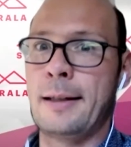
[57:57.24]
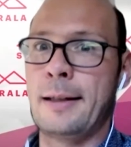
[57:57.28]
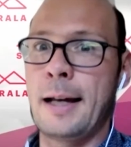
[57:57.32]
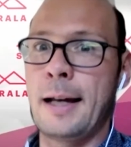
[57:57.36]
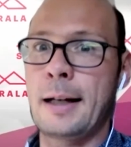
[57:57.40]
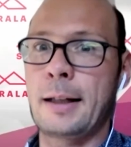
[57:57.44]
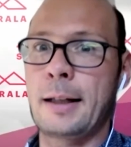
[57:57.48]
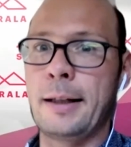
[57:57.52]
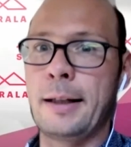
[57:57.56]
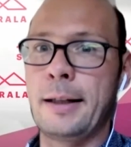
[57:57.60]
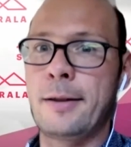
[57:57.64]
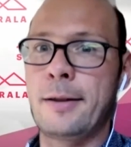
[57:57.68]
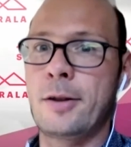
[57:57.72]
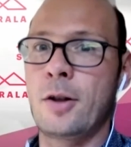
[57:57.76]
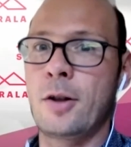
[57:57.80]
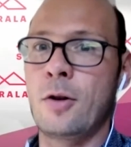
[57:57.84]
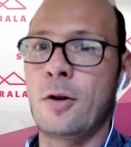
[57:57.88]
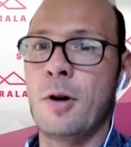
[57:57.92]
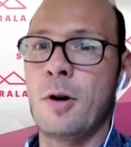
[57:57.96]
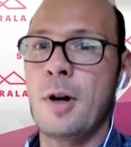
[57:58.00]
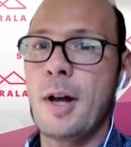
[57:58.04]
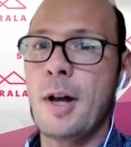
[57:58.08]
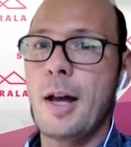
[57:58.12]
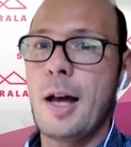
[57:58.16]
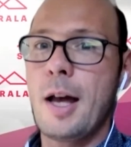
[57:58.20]
exactly.
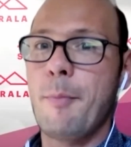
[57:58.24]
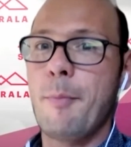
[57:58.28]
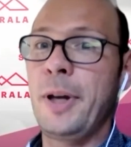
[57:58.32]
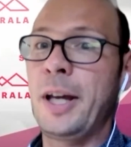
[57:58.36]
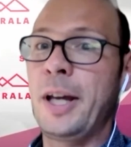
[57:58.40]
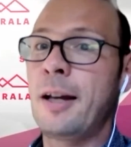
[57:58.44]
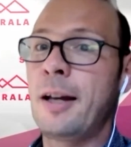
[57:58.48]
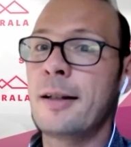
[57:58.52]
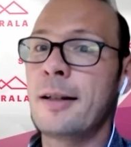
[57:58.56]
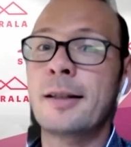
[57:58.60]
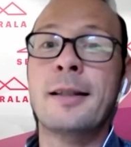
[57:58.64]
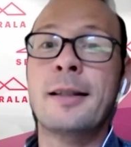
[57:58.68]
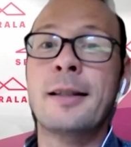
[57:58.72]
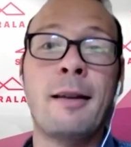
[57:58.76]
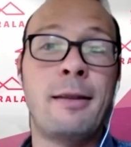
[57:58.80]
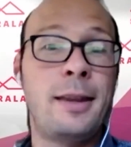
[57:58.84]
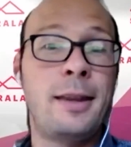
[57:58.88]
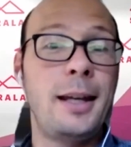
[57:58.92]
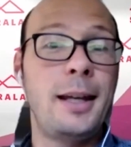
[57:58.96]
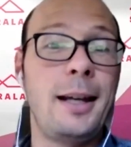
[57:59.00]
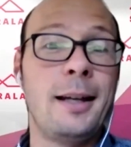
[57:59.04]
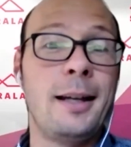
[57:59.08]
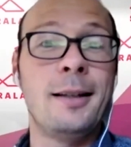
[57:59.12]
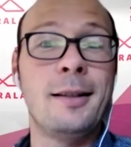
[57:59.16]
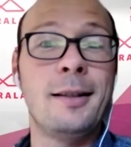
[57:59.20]
So because
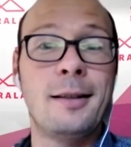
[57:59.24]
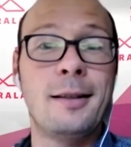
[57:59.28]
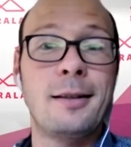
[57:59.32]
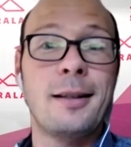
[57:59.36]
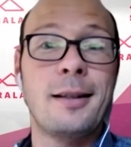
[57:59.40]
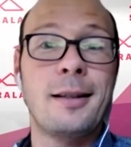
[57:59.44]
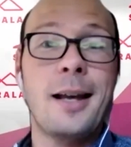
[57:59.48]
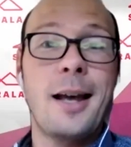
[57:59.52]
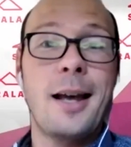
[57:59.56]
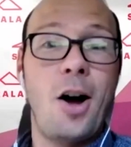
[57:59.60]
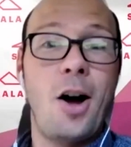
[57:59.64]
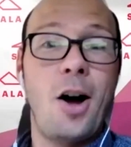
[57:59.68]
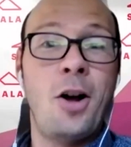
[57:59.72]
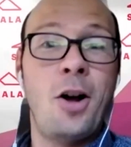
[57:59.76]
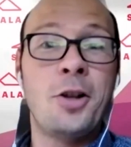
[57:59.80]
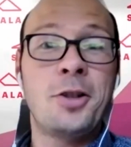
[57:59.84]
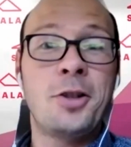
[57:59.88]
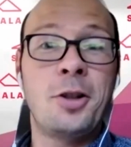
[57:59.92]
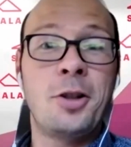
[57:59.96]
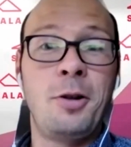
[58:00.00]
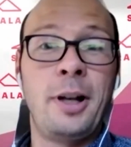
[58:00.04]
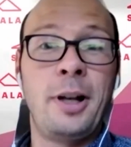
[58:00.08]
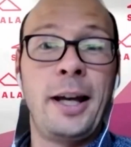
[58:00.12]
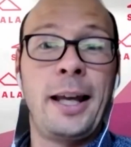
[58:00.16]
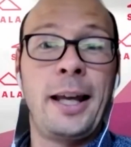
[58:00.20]
the thing is
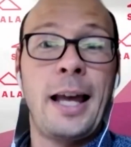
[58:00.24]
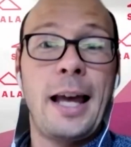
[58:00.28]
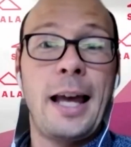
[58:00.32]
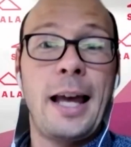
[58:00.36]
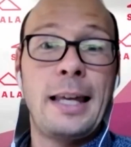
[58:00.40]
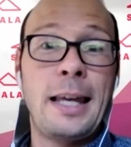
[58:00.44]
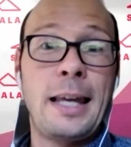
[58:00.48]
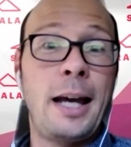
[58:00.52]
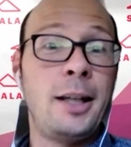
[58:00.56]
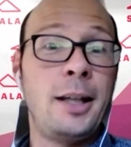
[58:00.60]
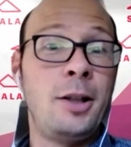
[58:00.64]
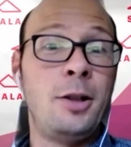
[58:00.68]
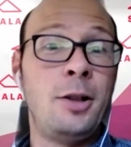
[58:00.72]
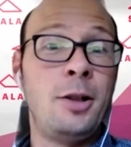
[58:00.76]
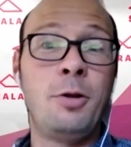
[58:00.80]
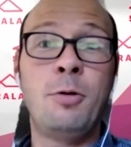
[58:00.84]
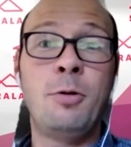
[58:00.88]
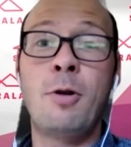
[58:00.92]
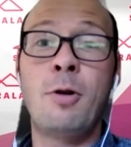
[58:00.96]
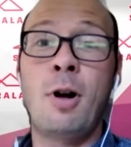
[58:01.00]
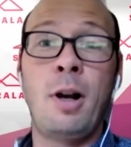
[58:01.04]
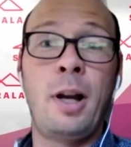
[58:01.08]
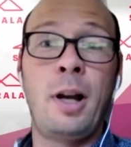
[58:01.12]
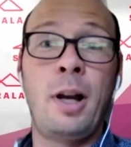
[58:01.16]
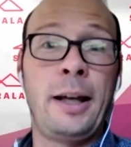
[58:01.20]
also like, yeah, you
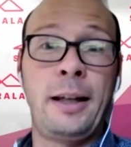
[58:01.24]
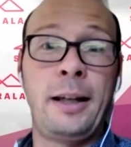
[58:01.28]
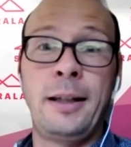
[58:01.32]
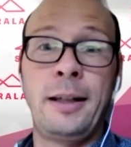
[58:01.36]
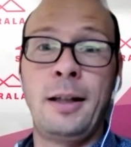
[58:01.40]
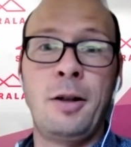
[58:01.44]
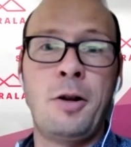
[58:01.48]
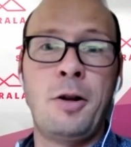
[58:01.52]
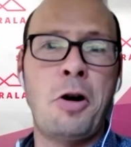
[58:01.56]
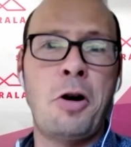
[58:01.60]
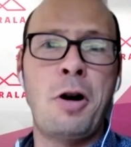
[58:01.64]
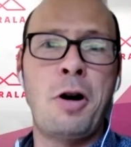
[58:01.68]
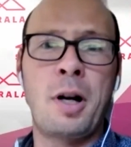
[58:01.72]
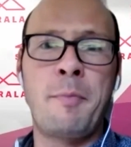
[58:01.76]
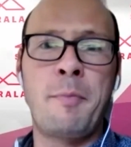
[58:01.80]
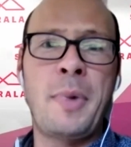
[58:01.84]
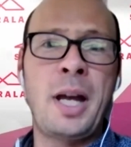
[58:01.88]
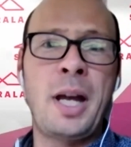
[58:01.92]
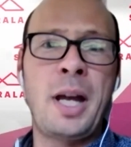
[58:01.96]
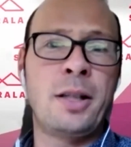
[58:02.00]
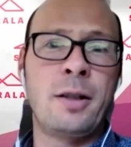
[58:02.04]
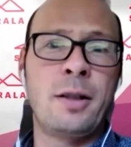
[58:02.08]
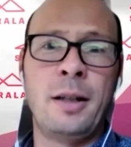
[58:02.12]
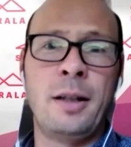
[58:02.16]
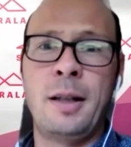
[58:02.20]
do all like,
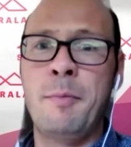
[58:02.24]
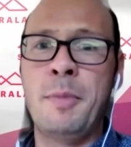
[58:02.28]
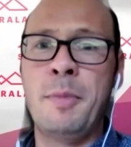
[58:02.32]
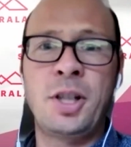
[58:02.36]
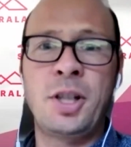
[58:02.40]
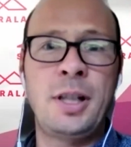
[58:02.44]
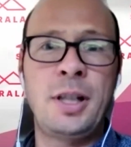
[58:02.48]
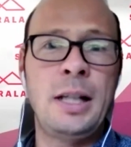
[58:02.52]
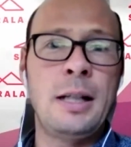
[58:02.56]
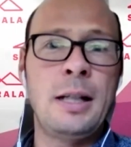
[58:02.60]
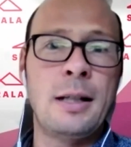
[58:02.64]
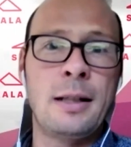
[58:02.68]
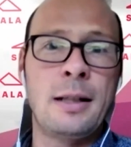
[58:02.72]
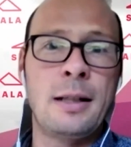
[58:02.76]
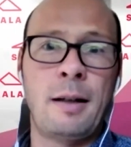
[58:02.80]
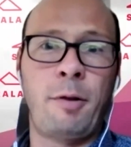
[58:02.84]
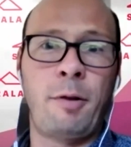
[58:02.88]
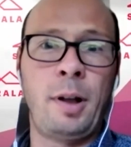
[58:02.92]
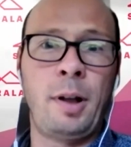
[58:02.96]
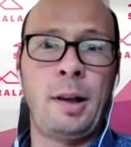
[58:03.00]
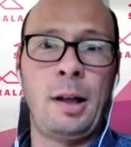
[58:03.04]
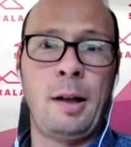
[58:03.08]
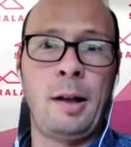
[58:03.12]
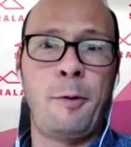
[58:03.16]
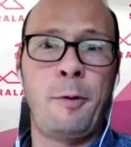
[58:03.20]
automation, the machine does
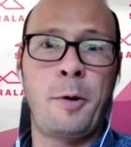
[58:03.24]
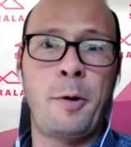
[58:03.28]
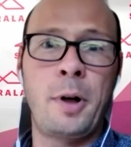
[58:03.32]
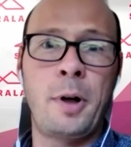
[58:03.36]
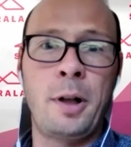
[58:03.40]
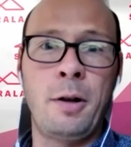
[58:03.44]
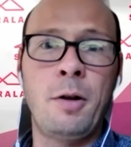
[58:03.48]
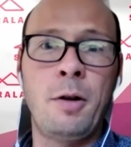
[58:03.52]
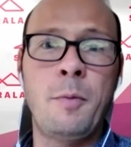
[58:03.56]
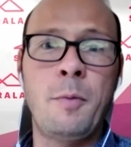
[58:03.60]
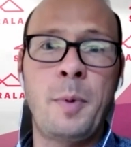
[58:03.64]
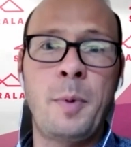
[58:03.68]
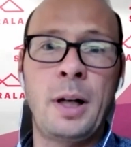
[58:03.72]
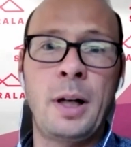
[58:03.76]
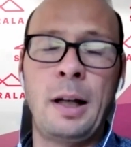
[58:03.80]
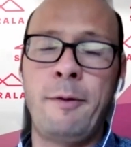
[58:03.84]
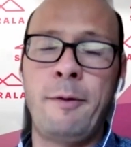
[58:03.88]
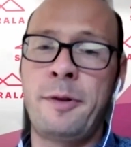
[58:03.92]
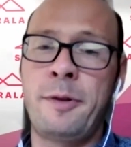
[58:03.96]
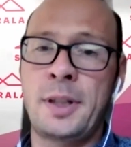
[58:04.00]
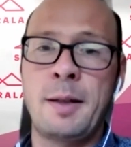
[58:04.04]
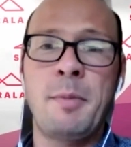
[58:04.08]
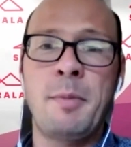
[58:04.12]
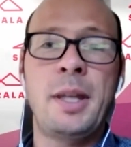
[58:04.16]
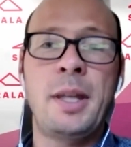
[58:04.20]
everything for you,
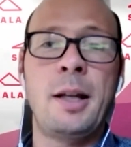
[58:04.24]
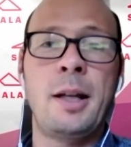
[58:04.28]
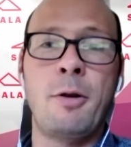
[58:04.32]
but if